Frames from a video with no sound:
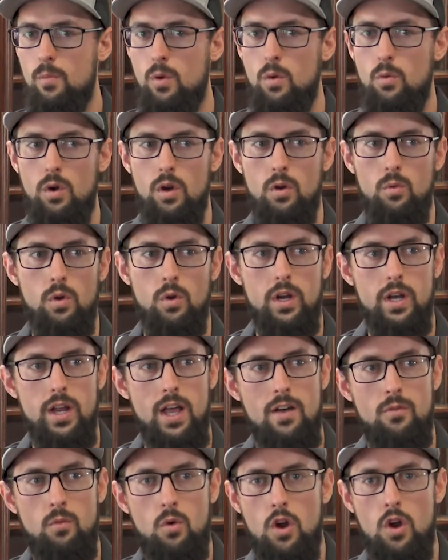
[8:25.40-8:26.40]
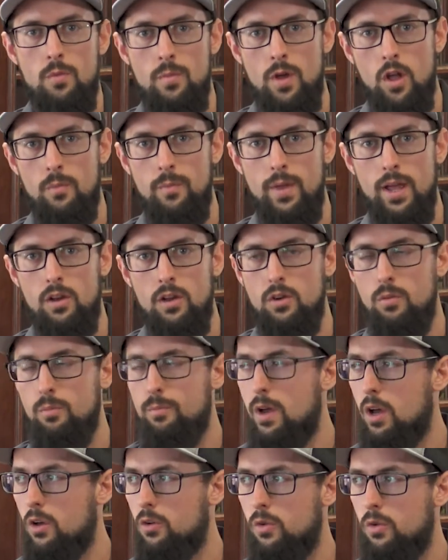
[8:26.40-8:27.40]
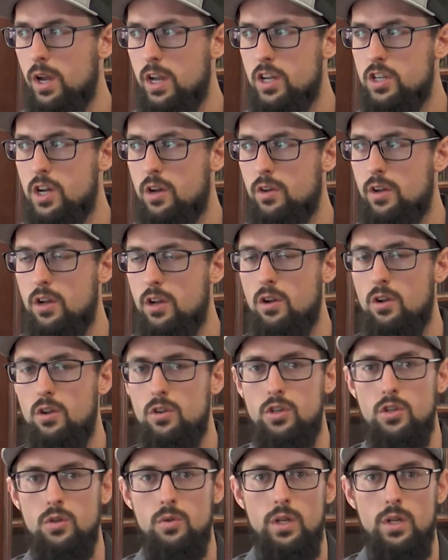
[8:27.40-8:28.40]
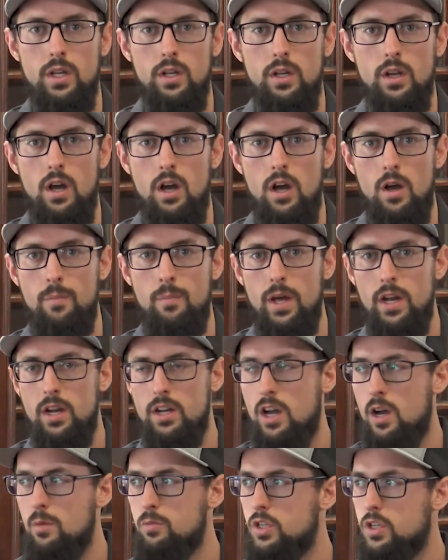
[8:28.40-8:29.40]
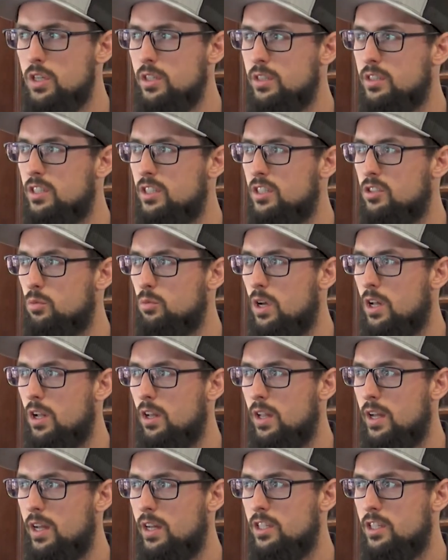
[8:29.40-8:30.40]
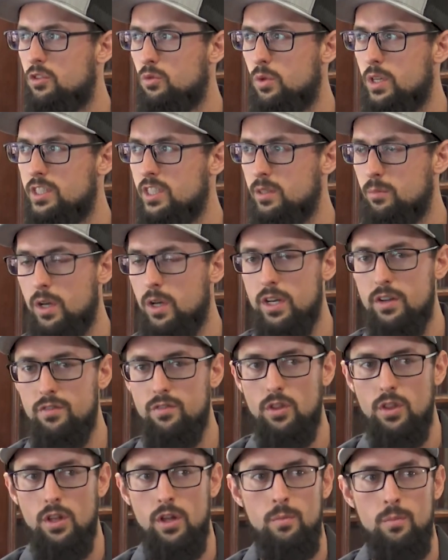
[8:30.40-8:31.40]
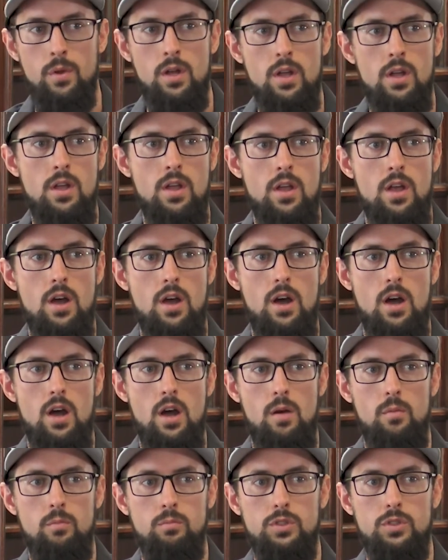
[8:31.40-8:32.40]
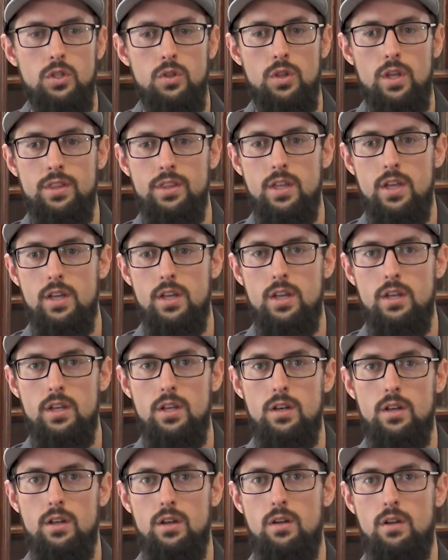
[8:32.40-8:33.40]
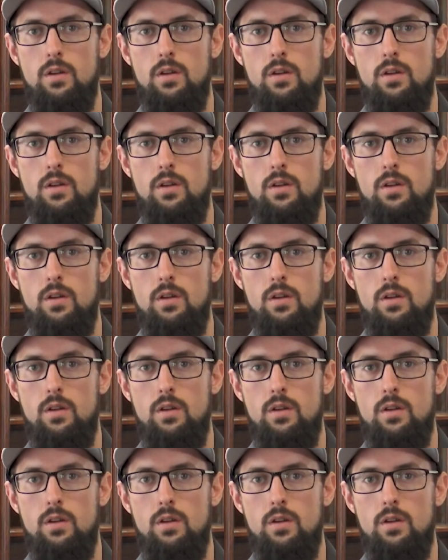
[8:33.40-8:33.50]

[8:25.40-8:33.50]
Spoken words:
where we're going to have Watermelon Mountain Ranch out here doing pet adoptions as well as raising money for them so that they can